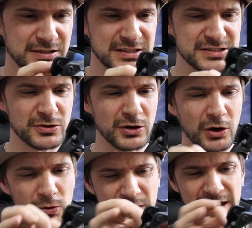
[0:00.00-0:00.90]
these are
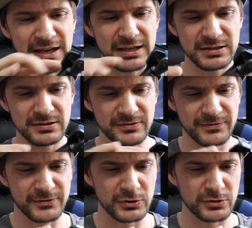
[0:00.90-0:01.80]
okay
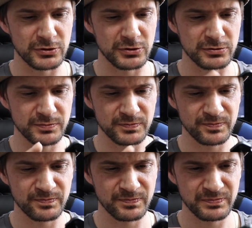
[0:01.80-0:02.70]
for,
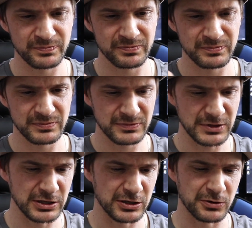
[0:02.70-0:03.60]

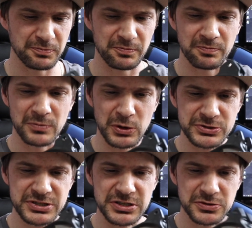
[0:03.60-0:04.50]
you know,
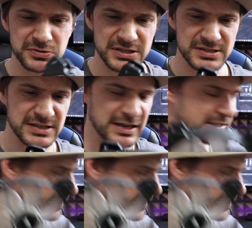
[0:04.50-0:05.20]
most uses. I